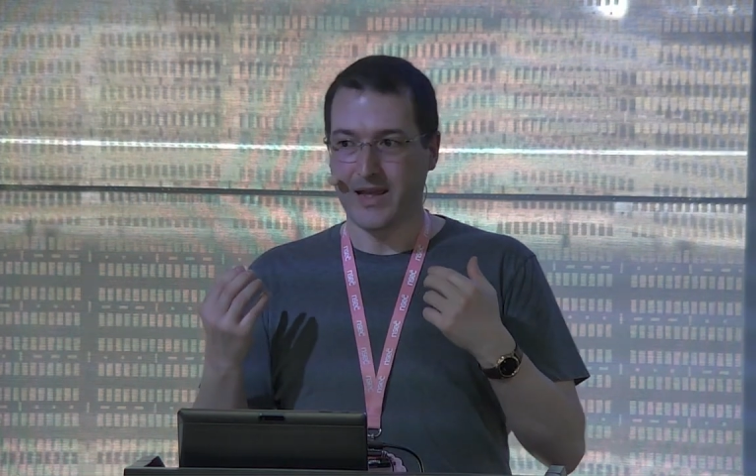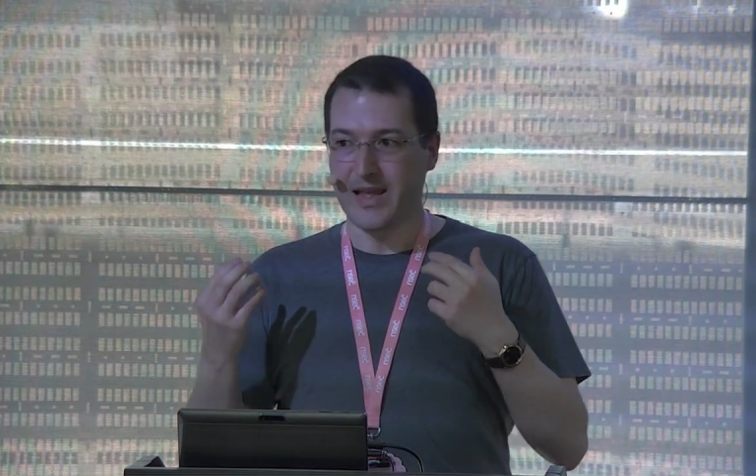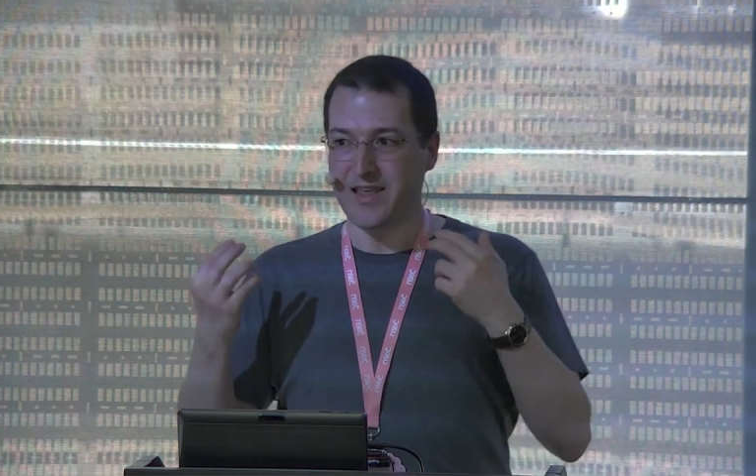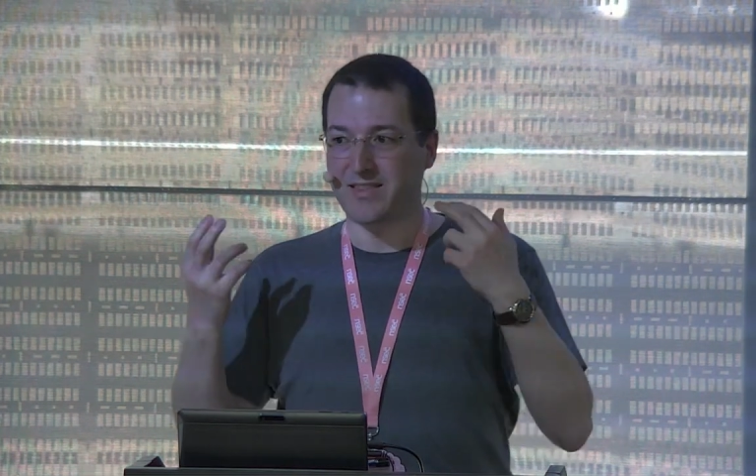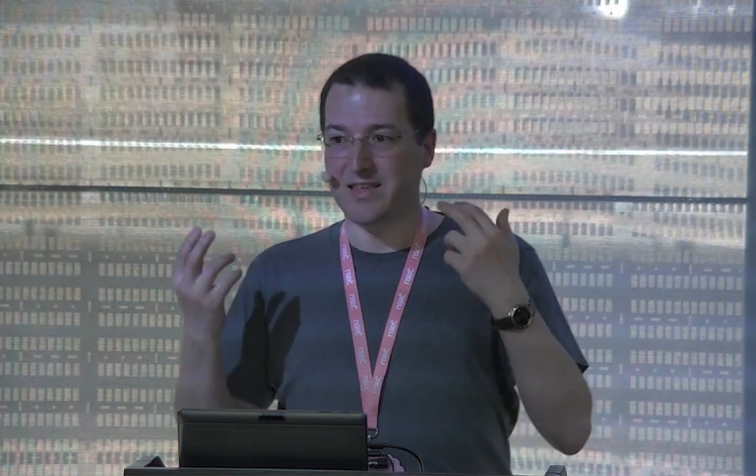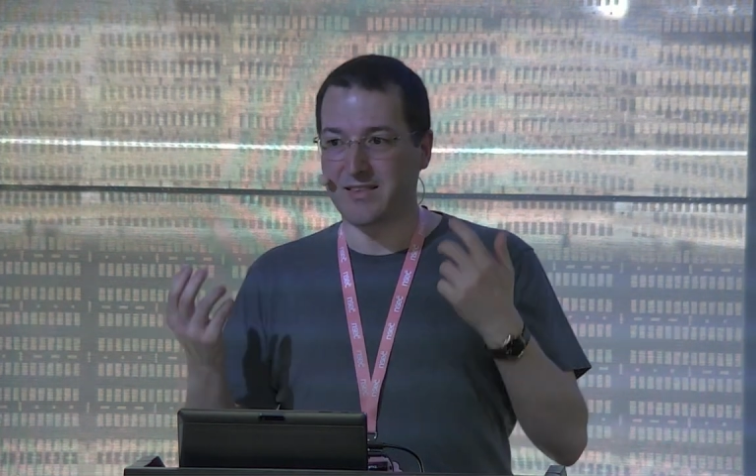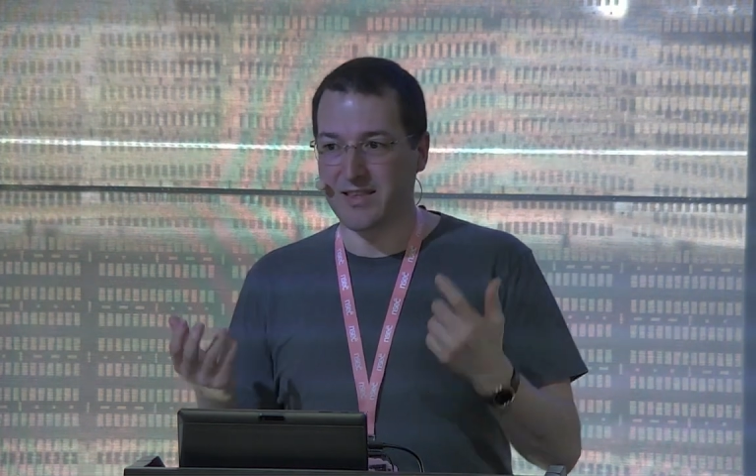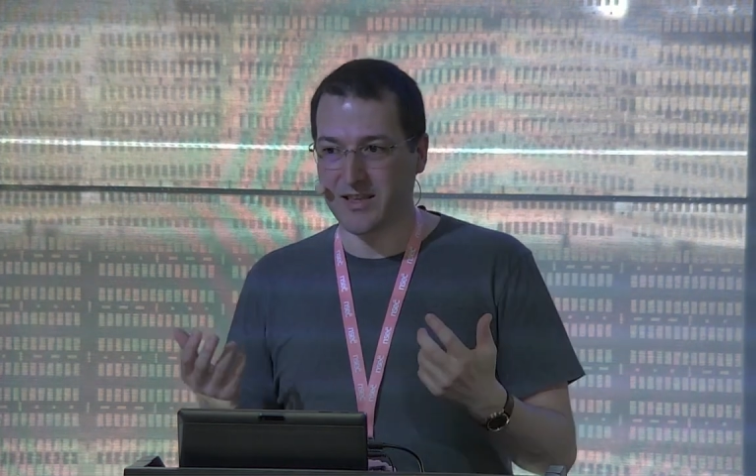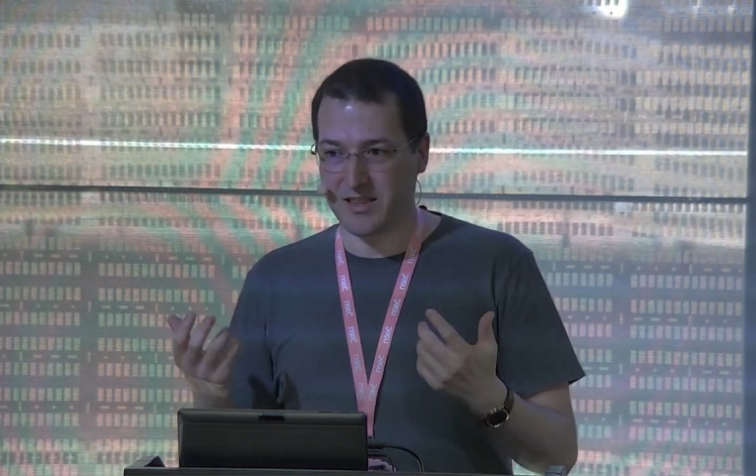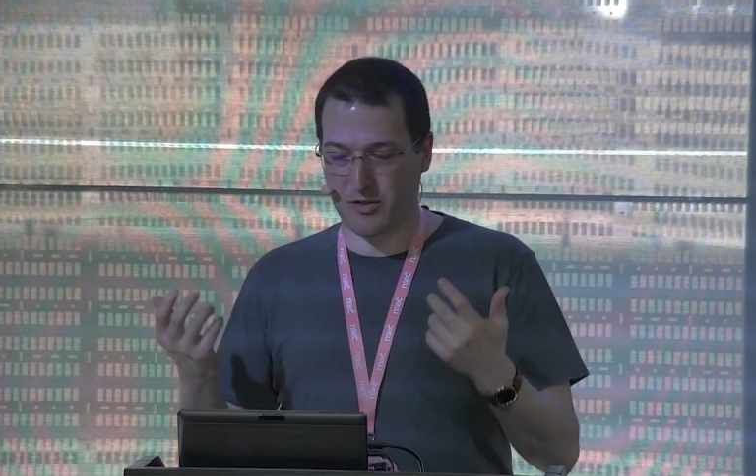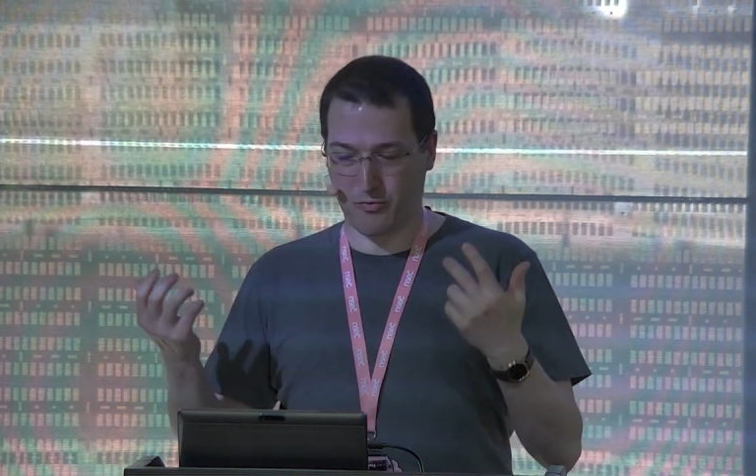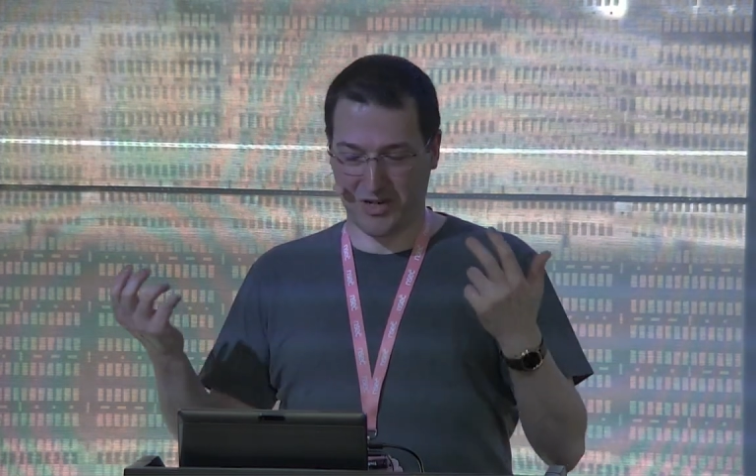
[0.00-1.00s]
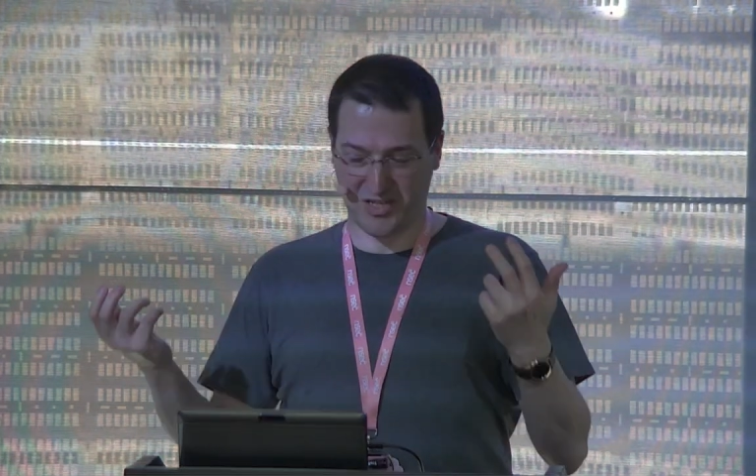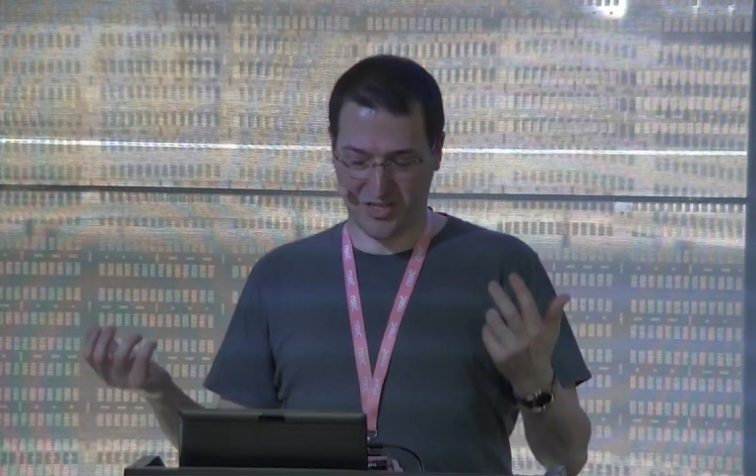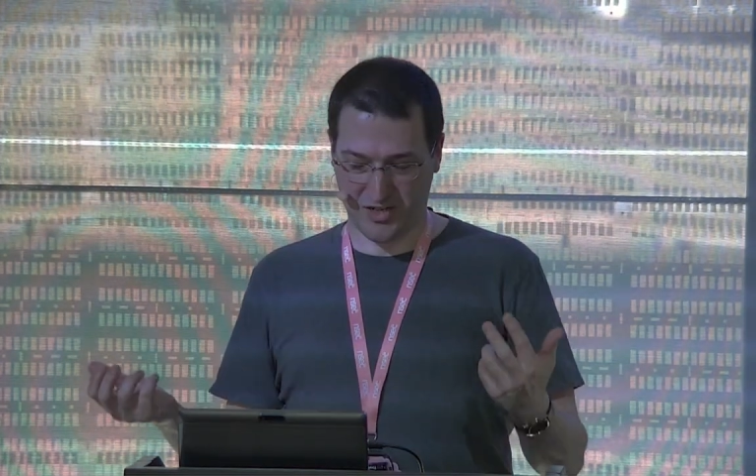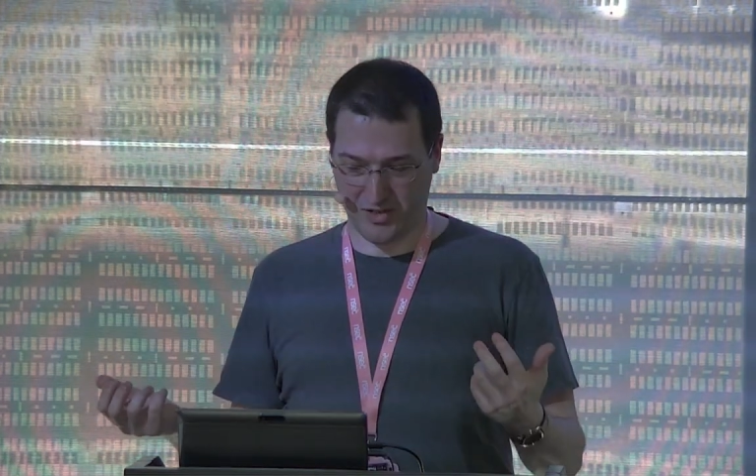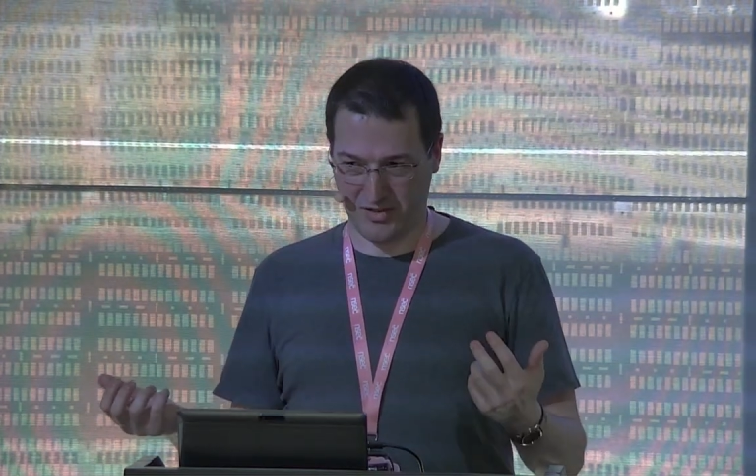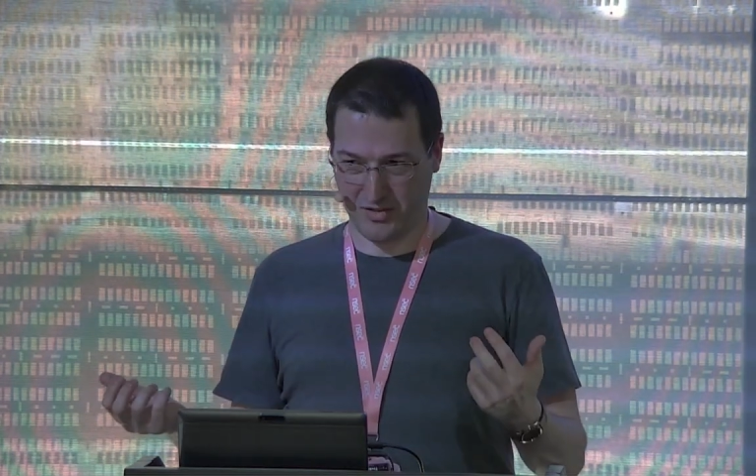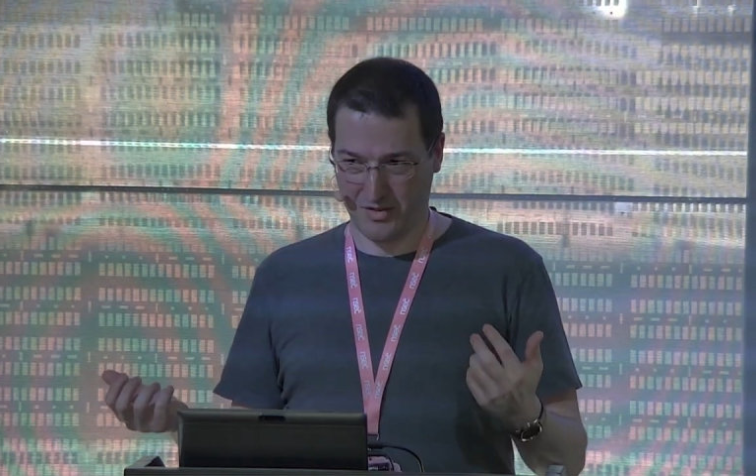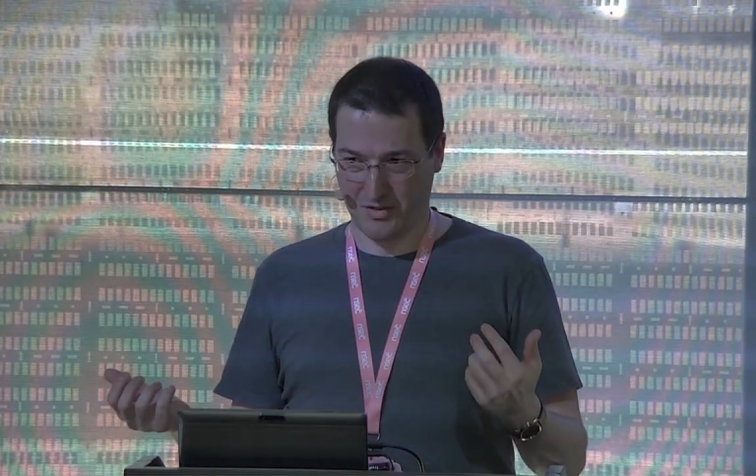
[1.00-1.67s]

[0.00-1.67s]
aesthetics question